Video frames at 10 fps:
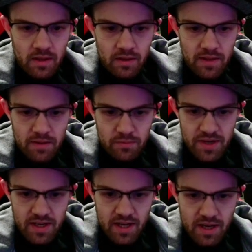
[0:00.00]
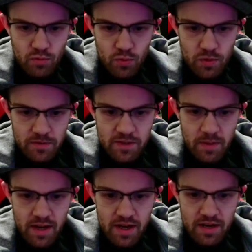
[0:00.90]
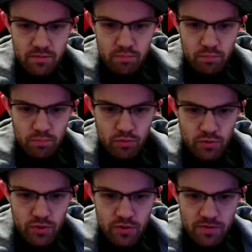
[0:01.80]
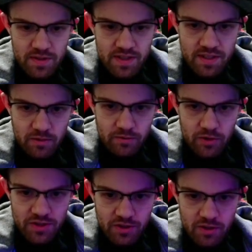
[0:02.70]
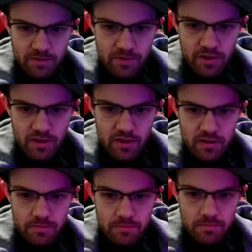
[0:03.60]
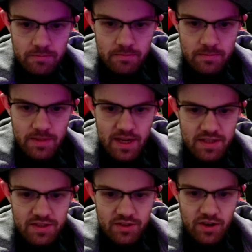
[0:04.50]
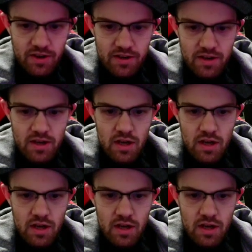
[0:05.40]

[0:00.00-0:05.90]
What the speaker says: Then we can Wolfsbane, Brood, Silver Surfer next turn.